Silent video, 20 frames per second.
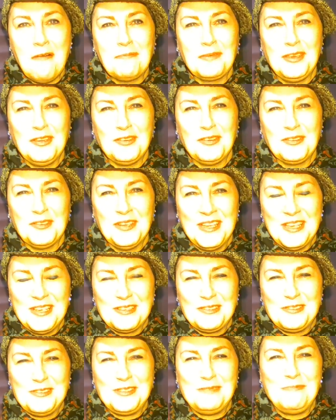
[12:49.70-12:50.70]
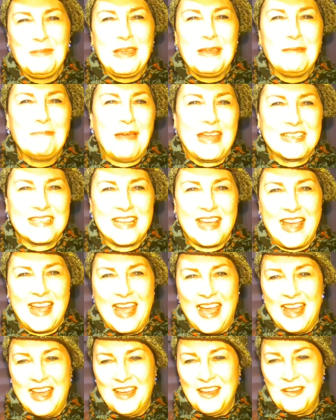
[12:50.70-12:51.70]
you to speak
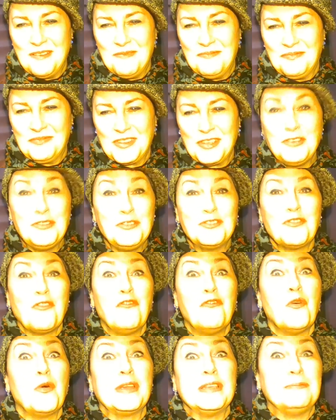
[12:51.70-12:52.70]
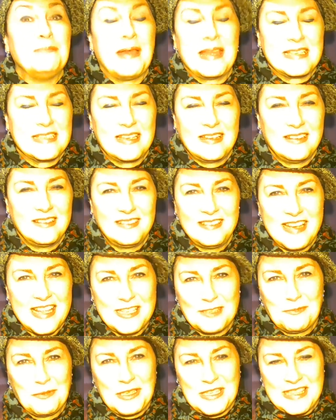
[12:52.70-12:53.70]
better, use your voice better,
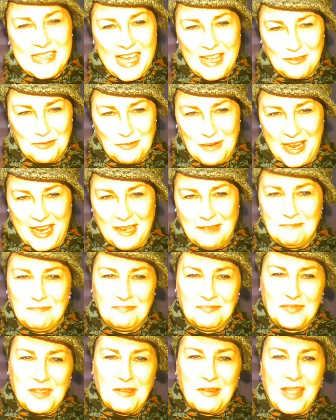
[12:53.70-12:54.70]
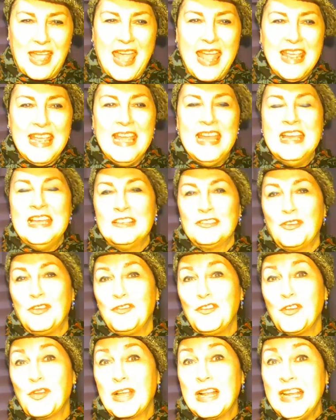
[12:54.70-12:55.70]
let's put it that way. Okay, so
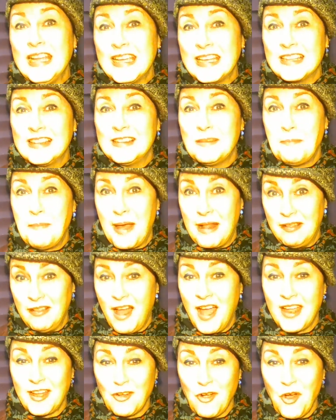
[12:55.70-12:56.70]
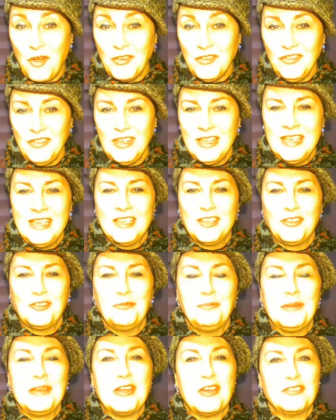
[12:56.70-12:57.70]
if you click the bell icon, you'll
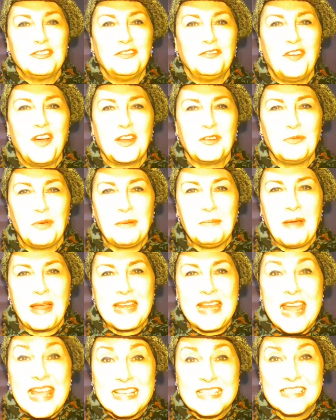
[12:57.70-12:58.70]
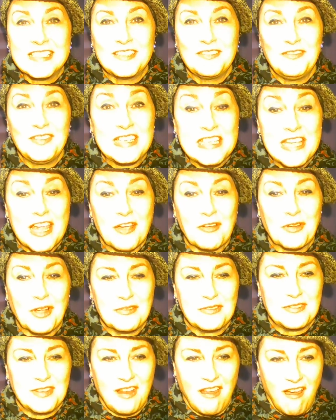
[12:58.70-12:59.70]
be notified when my next video
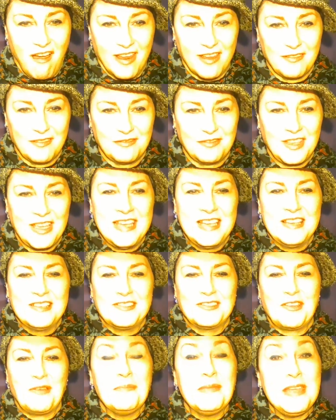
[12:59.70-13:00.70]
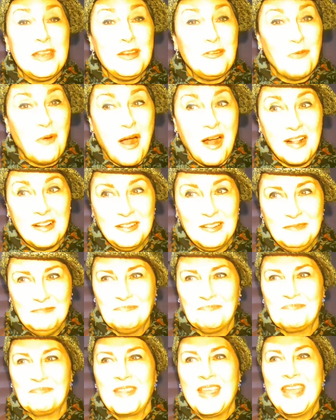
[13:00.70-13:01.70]
goes live. So meanwhile,
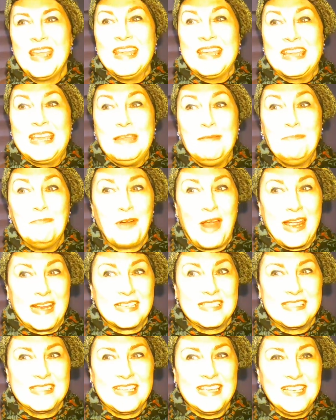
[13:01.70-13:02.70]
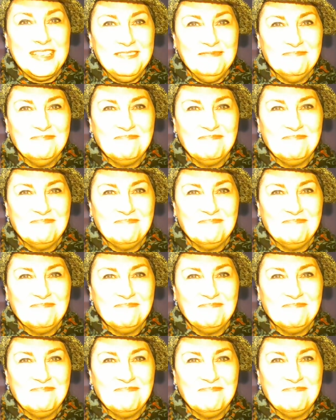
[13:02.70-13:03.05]
keep practicing,